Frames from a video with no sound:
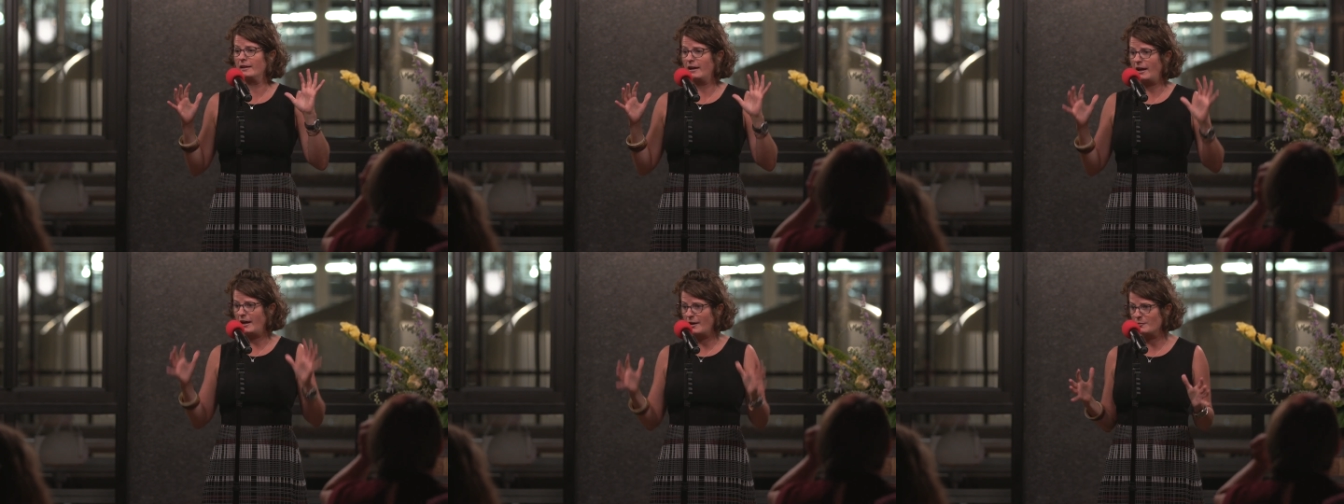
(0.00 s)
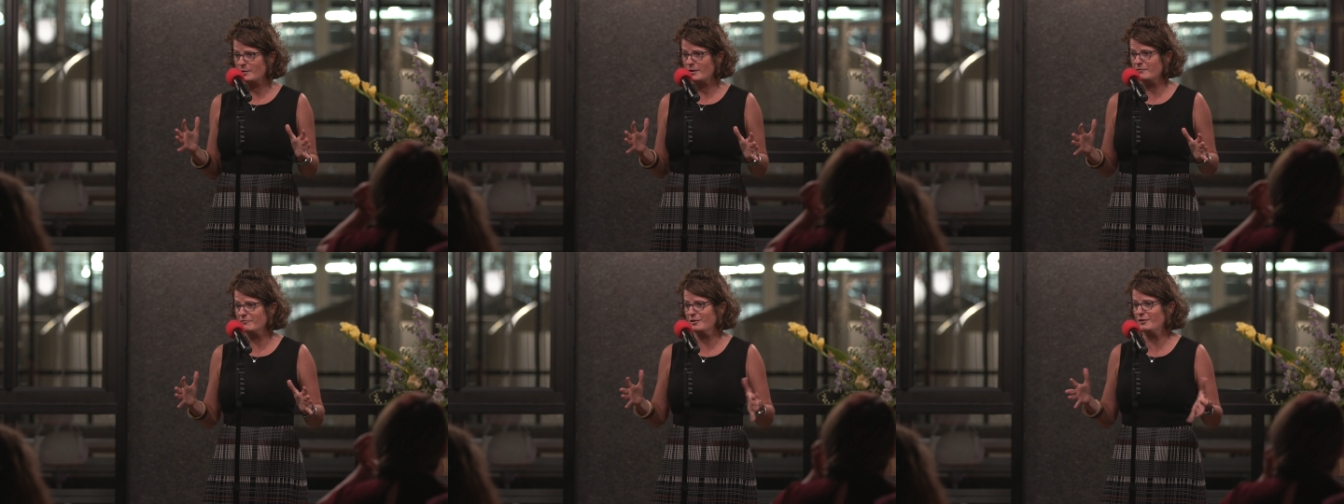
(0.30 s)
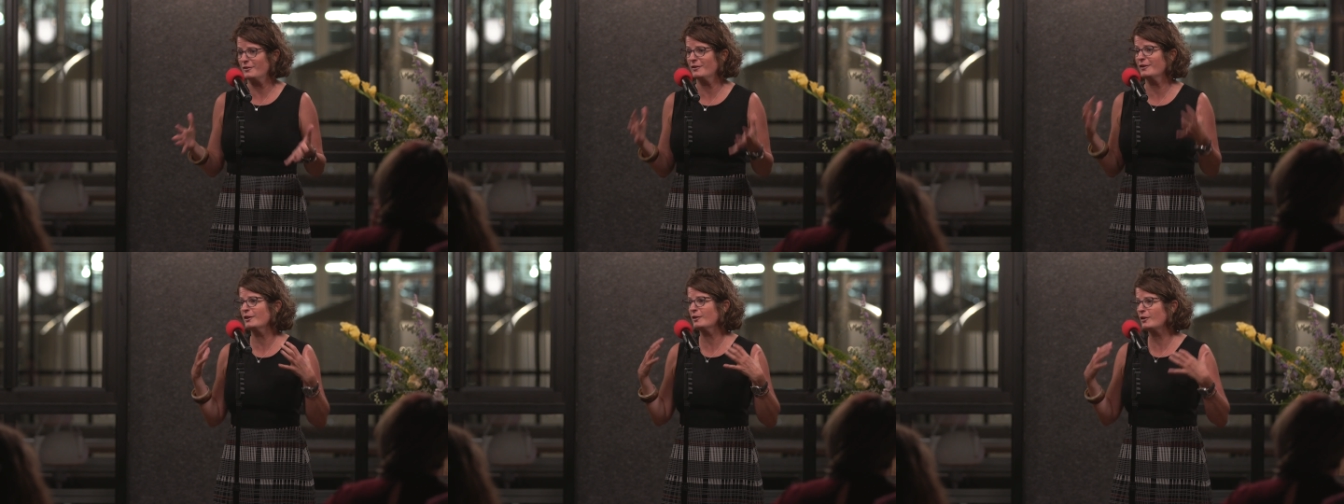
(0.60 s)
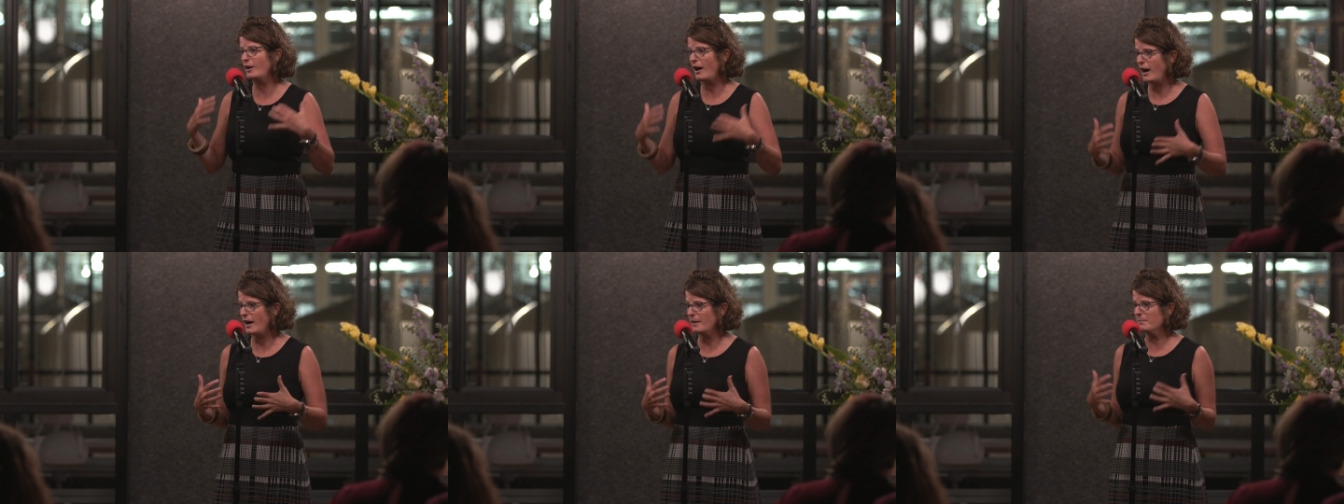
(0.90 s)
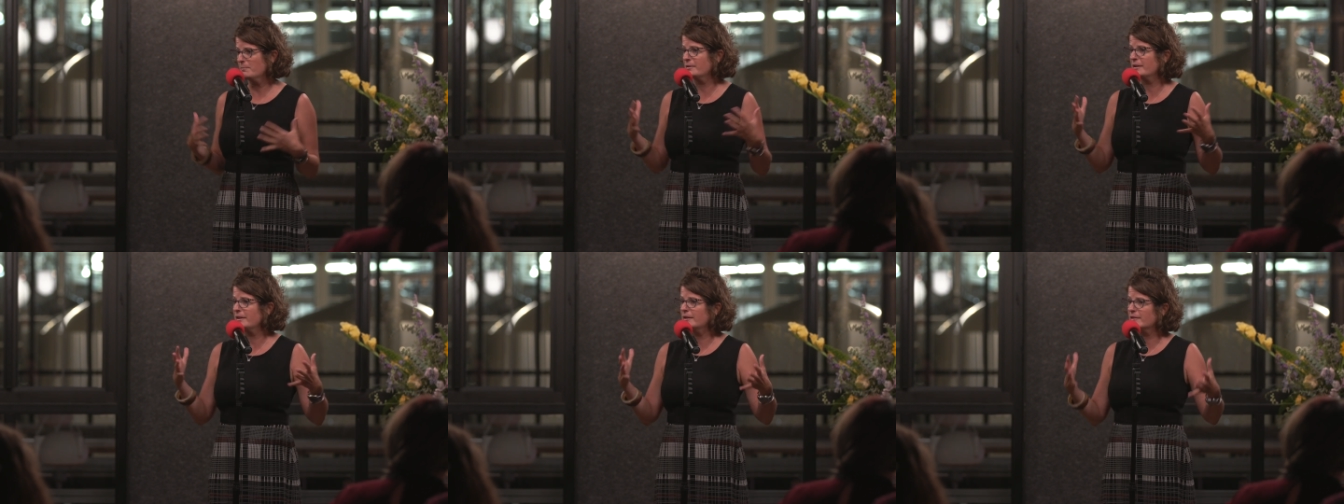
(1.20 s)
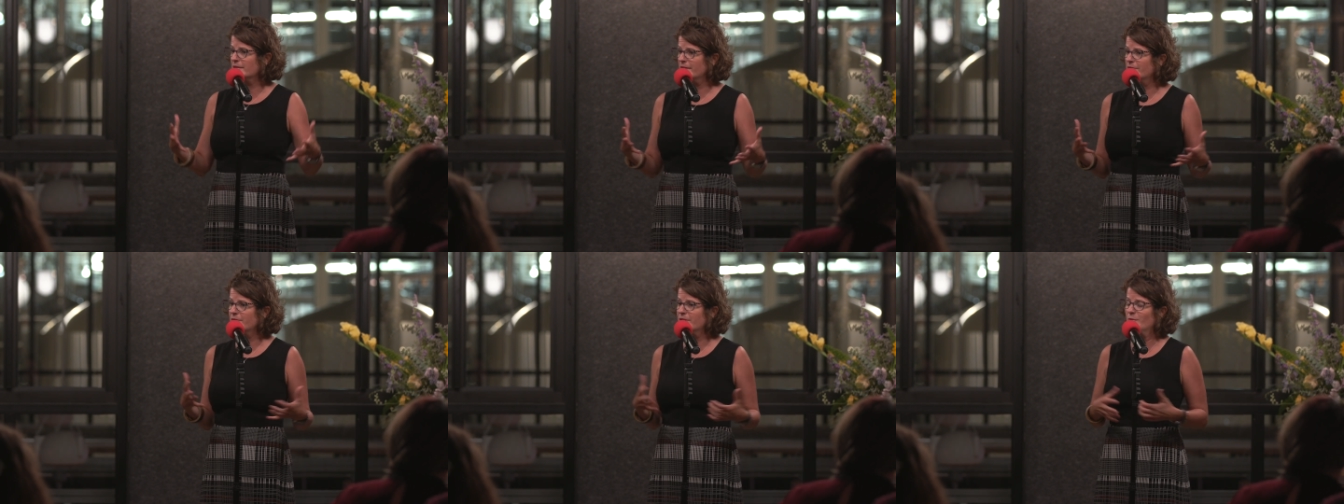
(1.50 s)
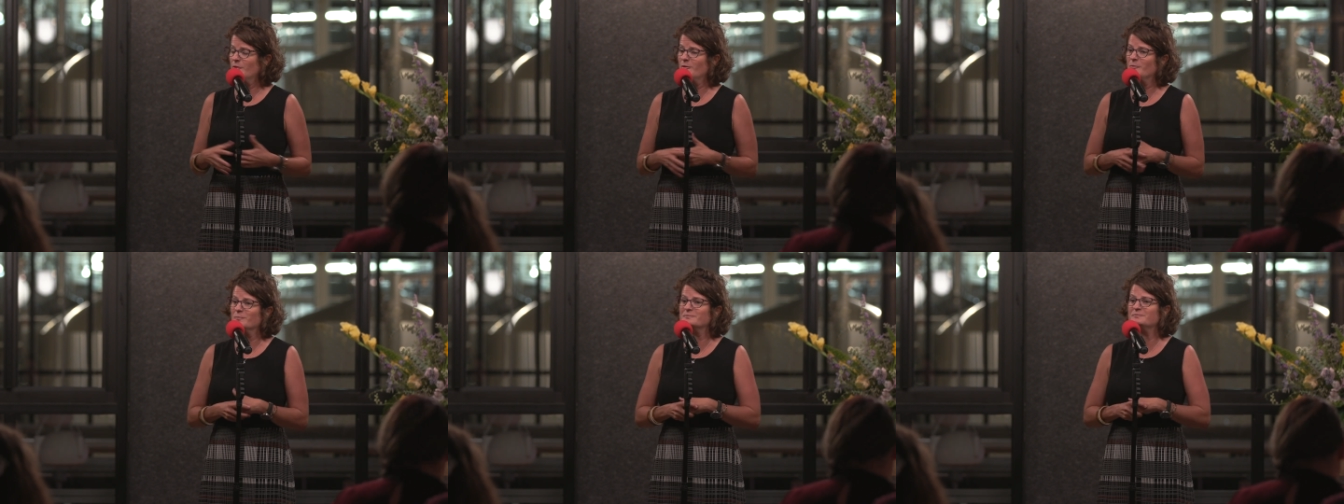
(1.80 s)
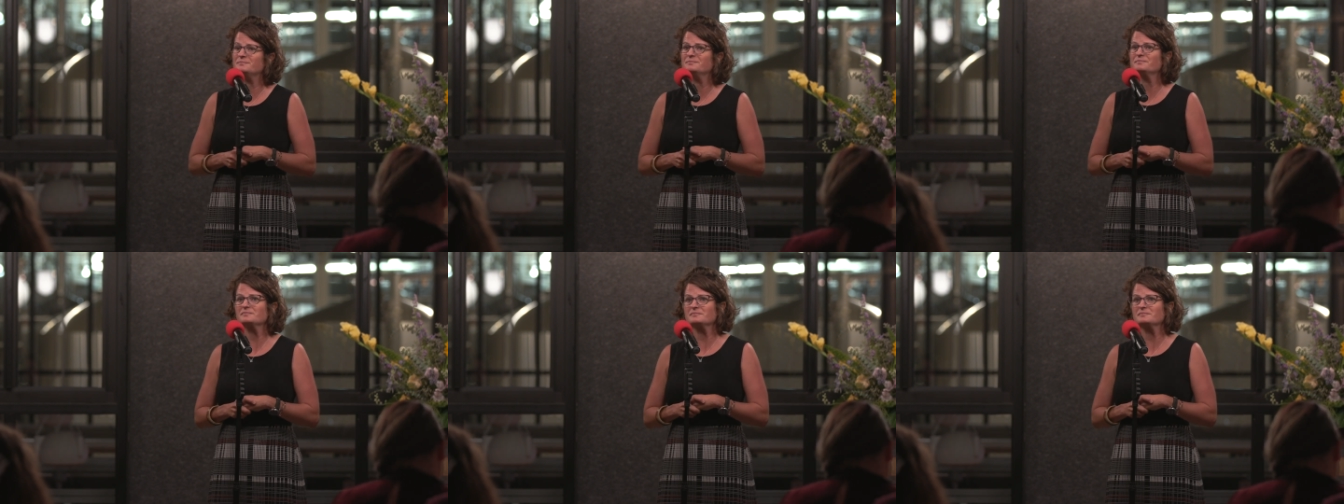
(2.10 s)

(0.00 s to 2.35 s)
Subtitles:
However, hot plate living room.